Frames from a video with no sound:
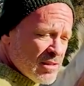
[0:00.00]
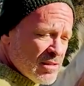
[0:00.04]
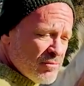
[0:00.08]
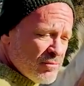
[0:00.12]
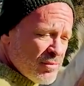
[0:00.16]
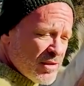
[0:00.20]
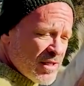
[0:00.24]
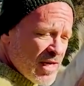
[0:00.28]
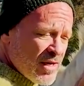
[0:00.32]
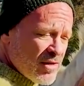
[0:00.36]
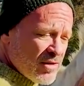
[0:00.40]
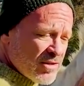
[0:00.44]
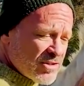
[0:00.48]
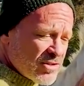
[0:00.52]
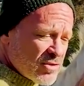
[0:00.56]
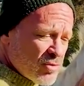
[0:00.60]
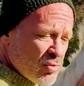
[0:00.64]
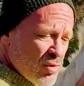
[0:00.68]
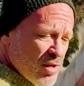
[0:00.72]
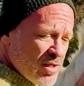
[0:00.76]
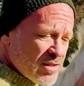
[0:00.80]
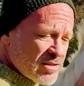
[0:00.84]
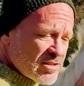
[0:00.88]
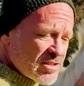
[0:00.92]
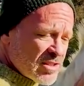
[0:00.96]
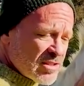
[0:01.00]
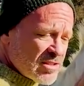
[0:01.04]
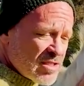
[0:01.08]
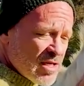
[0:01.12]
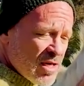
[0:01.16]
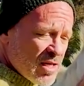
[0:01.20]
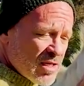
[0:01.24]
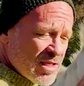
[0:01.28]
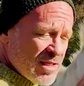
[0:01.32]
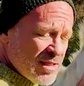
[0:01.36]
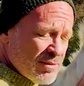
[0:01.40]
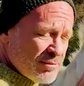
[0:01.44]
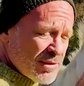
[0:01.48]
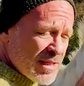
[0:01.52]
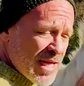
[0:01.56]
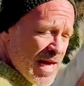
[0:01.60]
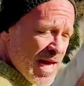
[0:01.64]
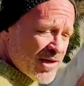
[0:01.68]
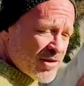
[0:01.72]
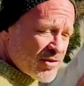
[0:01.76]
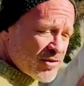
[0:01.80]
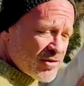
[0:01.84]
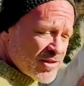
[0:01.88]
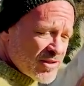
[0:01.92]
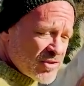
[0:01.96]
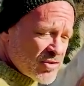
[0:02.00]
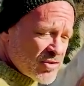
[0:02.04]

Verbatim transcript: But I also want to tug him laterally